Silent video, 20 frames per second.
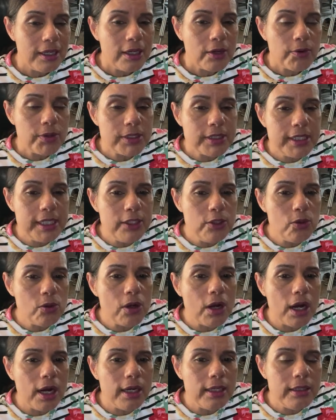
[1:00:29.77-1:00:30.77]
Christine, you
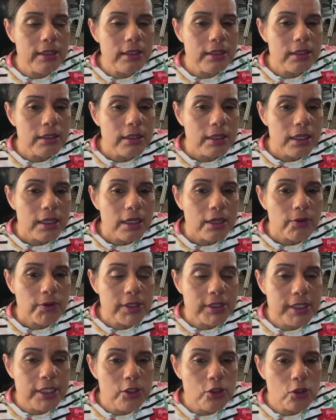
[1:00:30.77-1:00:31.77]
gone?
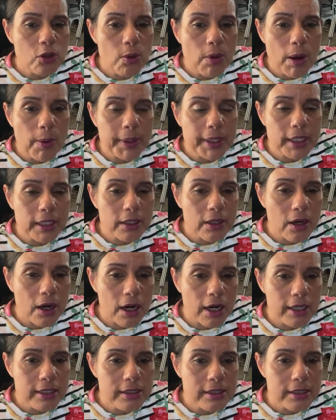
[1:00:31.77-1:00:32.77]
Christine, you don't want one of the
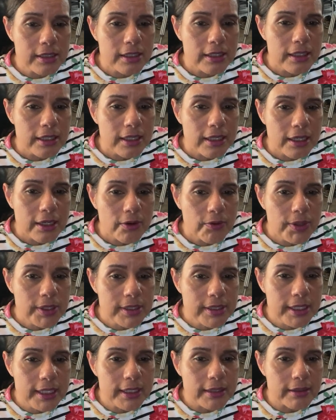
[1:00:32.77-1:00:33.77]
cards?
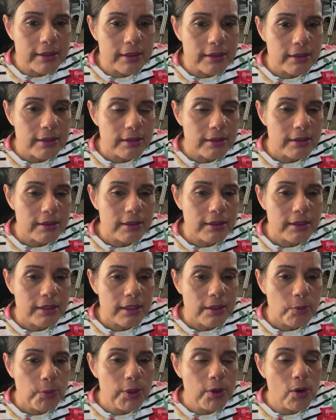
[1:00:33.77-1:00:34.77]
Christine,
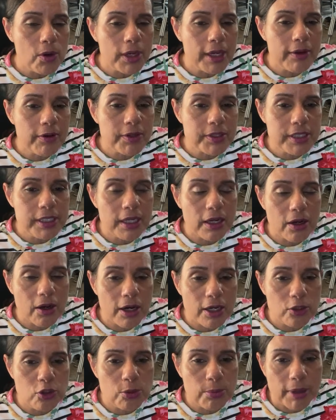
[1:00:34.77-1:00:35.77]
we're going to give Christine a
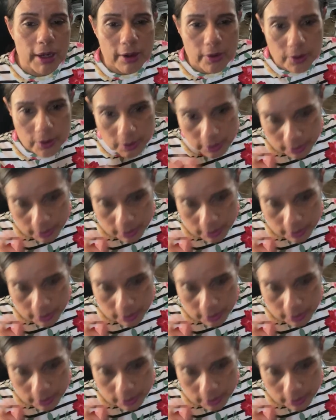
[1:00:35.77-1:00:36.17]
card tomorrow.